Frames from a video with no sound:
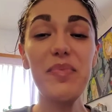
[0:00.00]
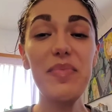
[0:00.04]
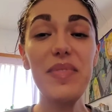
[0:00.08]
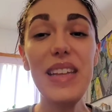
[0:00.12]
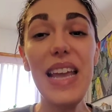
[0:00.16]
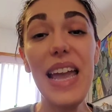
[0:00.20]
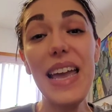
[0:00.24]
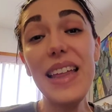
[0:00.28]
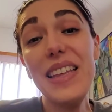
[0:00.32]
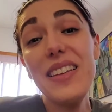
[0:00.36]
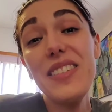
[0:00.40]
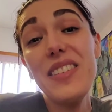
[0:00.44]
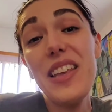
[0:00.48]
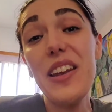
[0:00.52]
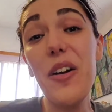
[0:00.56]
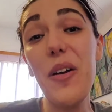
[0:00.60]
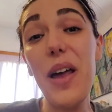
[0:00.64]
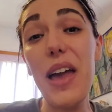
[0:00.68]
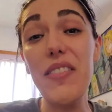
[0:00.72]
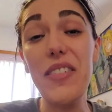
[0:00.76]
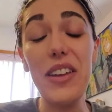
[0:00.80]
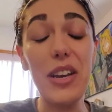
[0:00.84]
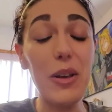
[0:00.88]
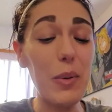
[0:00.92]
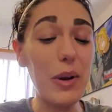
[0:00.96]
At least I don't
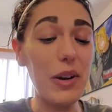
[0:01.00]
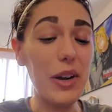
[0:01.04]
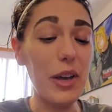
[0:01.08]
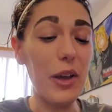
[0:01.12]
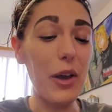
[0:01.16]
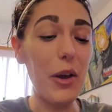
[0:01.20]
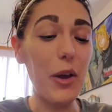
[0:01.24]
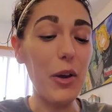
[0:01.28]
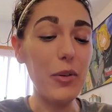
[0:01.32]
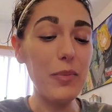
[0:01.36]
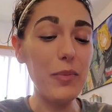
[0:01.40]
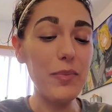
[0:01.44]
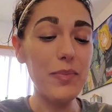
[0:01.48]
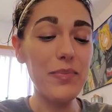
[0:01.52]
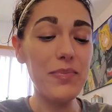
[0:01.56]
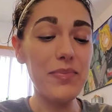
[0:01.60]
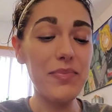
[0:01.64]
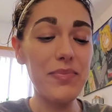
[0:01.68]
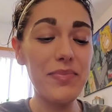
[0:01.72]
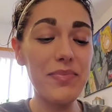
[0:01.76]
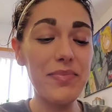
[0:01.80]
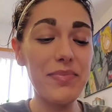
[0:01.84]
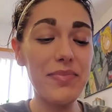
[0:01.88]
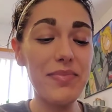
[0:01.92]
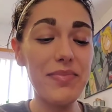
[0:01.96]
have anywhere to go.
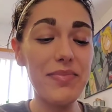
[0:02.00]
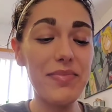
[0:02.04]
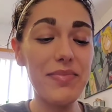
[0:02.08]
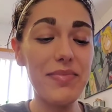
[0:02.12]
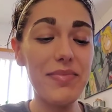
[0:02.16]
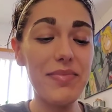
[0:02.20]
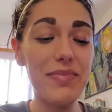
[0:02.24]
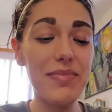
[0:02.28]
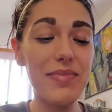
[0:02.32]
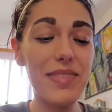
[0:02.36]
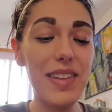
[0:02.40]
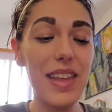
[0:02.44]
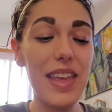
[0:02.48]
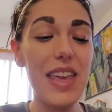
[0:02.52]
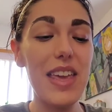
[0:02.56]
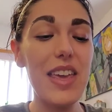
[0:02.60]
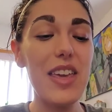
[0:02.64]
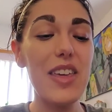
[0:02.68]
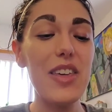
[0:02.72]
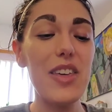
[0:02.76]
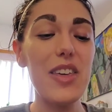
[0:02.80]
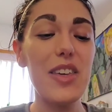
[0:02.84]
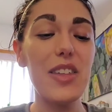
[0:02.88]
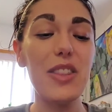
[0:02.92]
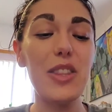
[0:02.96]

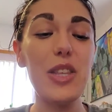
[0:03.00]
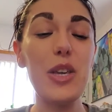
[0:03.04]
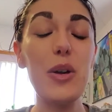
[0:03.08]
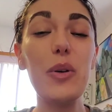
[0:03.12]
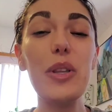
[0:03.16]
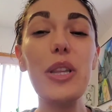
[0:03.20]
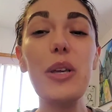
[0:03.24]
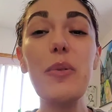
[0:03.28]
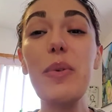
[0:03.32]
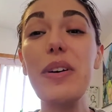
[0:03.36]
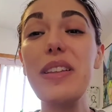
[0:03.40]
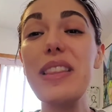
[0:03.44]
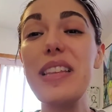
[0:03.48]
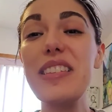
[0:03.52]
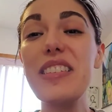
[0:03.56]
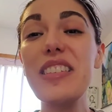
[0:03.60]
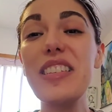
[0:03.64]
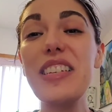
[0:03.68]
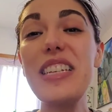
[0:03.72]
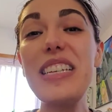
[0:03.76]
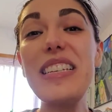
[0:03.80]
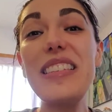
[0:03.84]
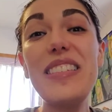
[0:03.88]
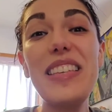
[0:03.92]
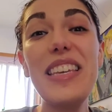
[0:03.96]
The only one that's
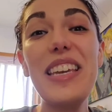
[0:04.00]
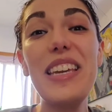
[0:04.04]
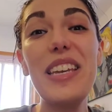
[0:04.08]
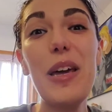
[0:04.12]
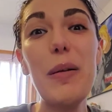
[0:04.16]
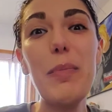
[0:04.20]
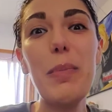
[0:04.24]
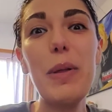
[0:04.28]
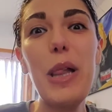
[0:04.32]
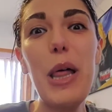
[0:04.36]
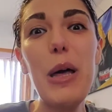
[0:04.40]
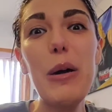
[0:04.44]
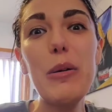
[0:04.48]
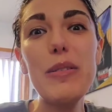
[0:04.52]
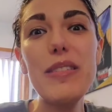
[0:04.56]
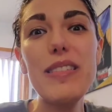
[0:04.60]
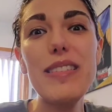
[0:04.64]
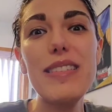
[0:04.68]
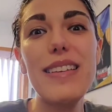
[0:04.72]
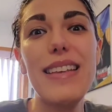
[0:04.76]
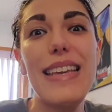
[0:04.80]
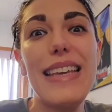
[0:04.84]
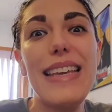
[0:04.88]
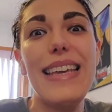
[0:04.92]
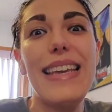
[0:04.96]
gonna see it up
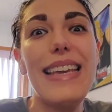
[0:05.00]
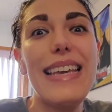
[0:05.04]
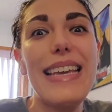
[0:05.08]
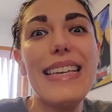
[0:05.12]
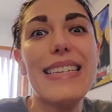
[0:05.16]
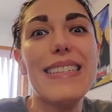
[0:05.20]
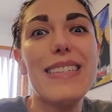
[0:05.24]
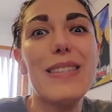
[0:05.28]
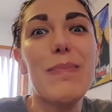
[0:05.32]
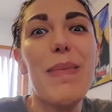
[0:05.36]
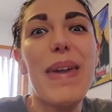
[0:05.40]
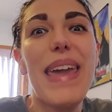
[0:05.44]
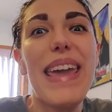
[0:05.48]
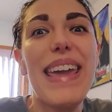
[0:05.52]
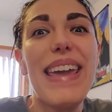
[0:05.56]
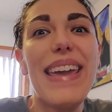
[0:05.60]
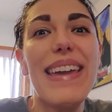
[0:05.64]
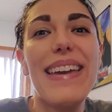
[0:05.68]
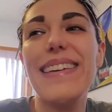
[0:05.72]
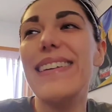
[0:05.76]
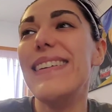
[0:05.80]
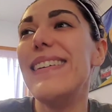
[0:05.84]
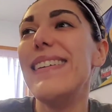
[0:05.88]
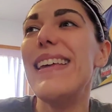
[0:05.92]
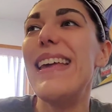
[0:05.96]
close is
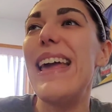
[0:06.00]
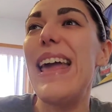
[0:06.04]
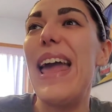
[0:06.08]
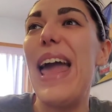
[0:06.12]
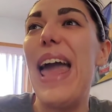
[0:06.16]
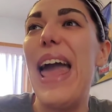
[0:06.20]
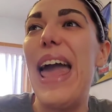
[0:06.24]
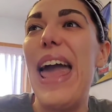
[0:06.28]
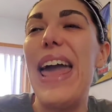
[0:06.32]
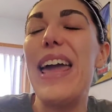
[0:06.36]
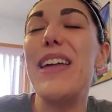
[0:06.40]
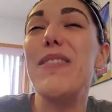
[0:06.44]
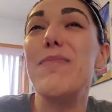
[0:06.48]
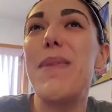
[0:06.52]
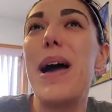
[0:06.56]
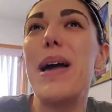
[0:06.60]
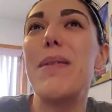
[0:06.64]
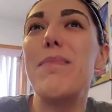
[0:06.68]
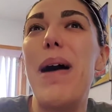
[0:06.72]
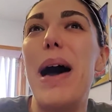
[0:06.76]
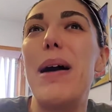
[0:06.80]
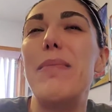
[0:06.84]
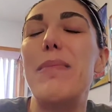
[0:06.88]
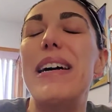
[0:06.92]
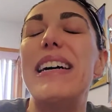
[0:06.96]
me and my
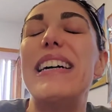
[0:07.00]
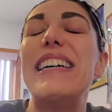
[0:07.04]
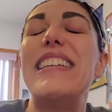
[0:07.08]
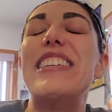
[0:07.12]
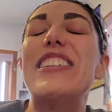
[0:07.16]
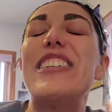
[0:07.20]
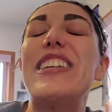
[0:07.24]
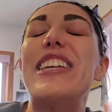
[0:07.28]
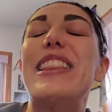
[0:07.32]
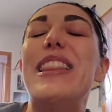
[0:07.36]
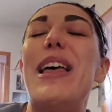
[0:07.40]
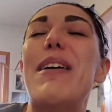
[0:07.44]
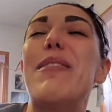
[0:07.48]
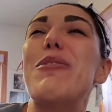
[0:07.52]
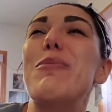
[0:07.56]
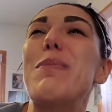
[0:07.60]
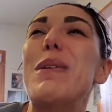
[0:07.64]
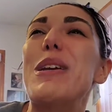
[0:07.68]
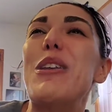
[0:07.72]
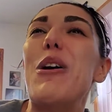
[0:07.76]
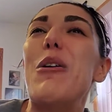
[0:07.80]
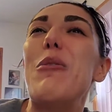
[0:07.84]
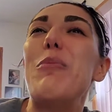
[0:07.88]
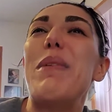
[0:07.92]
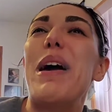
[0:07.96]
mama, and she loves me
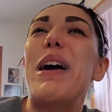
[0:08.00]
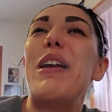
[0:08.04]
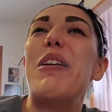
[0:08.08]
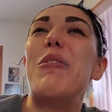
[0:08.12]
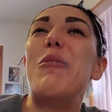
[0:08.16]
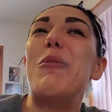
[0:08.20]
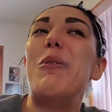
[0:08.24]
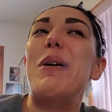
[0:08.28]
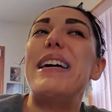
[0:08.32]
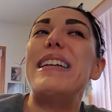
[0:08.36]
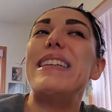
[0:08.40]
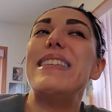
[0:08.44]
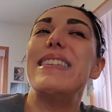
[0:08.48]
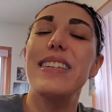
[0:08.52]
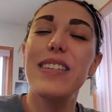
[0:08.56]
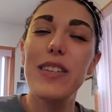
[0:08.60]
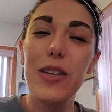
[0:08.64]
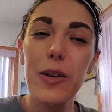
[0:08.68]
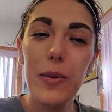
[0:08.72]
no matter what.